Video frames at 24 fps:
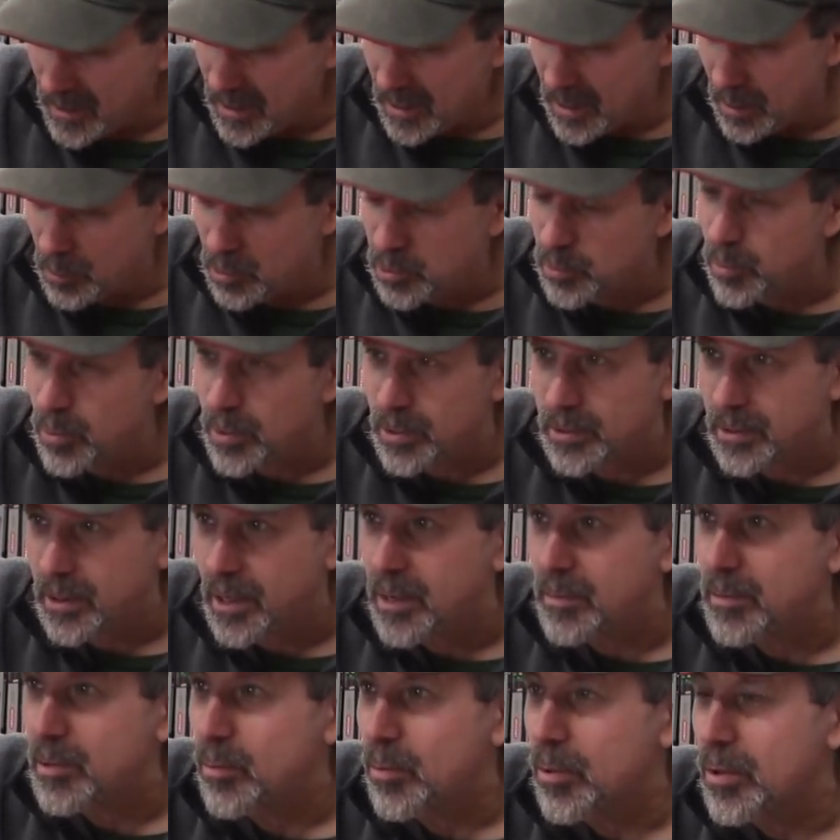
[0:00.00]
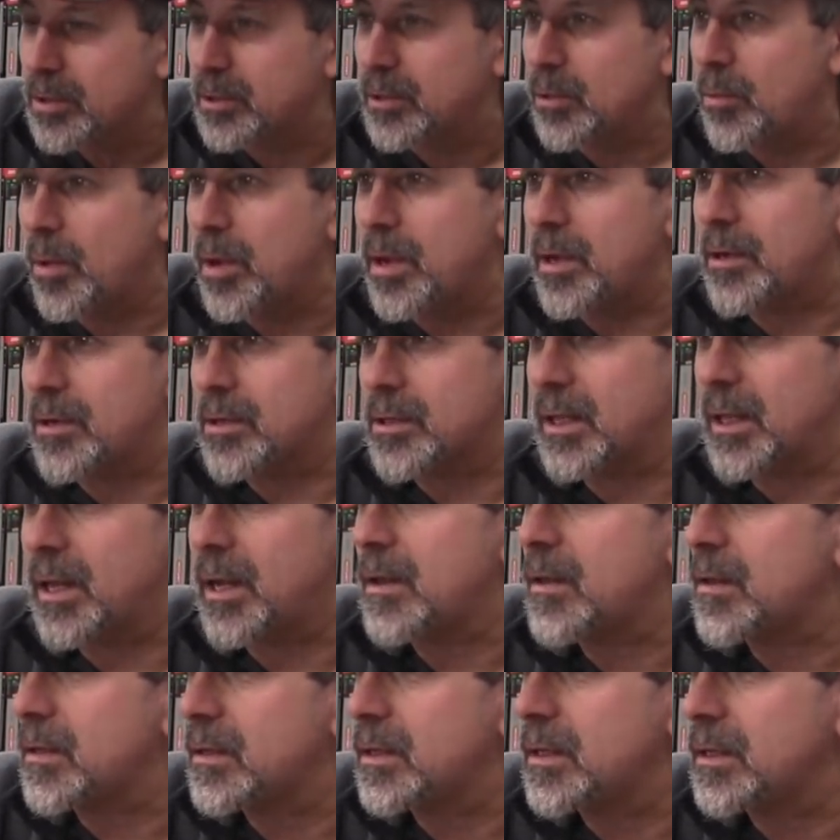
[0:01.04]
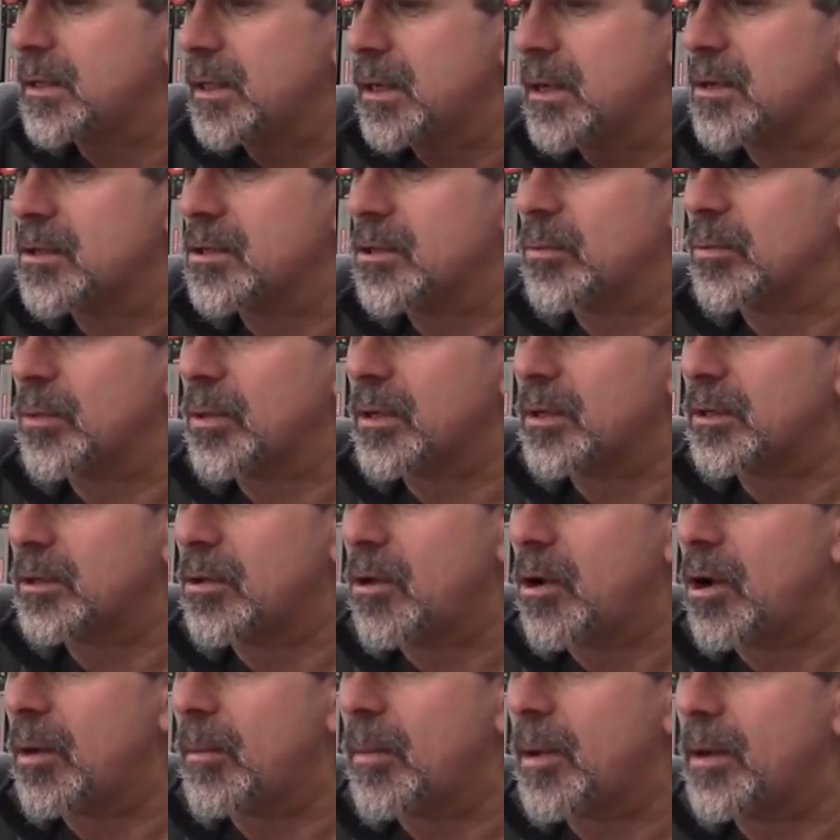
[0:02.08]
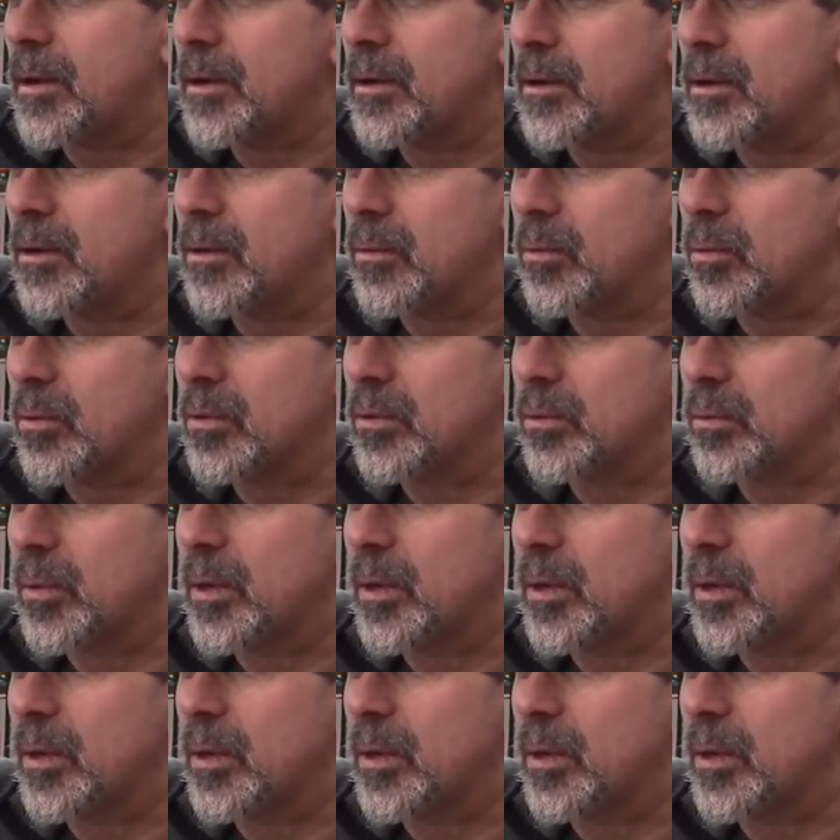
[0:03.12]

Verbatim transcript: it was it's going to be worth the wait because a lot of the details that we're going to talk about here are worth